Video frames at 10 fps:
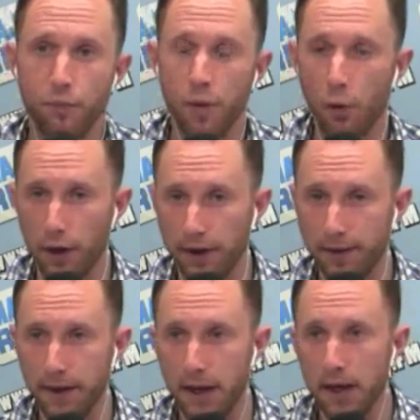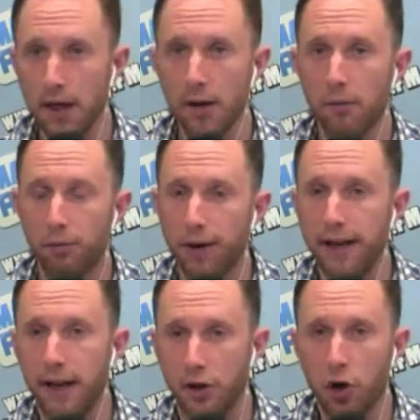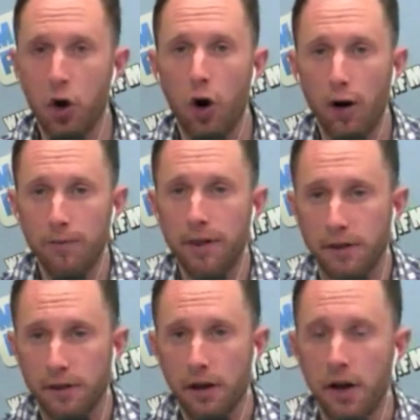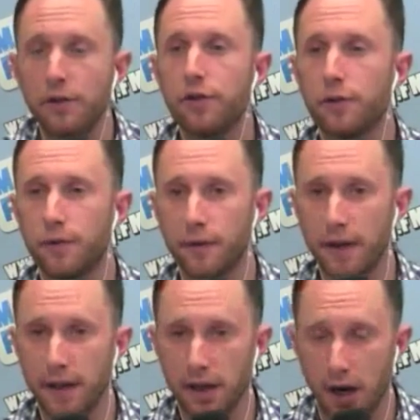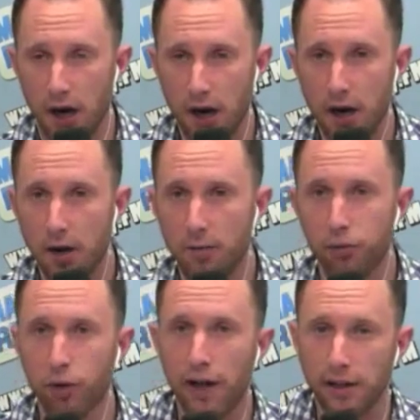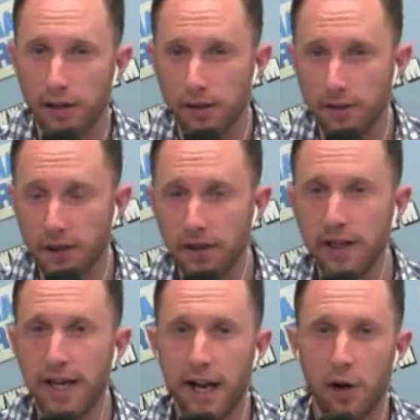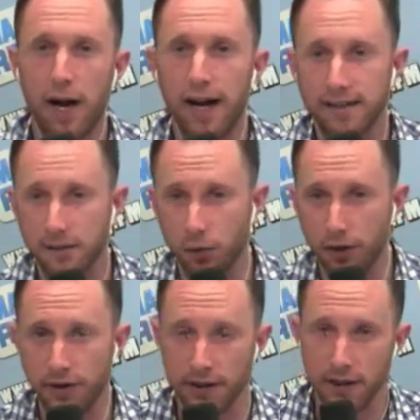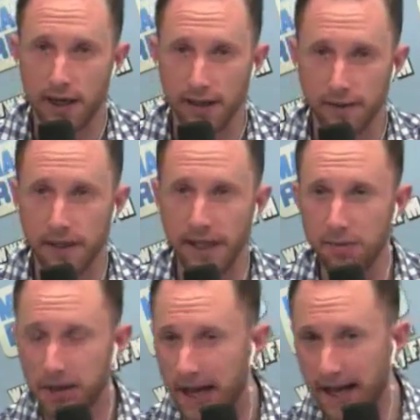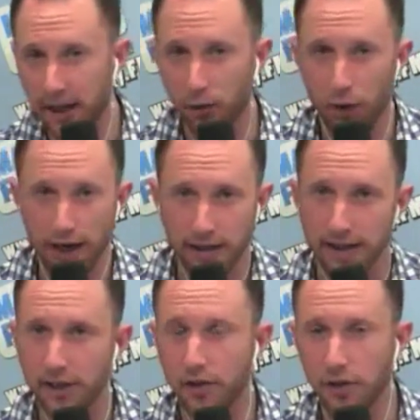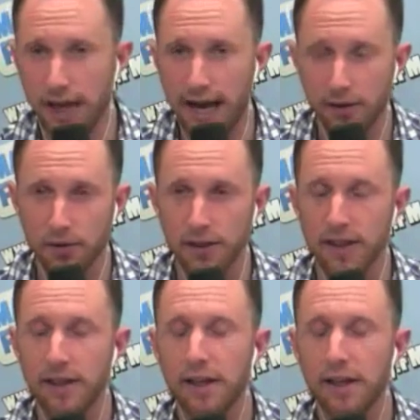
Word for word: with bringing carbon under the uh, umbrella of the Clean Air Act and what the kind of the EPA can regulate unilaterally.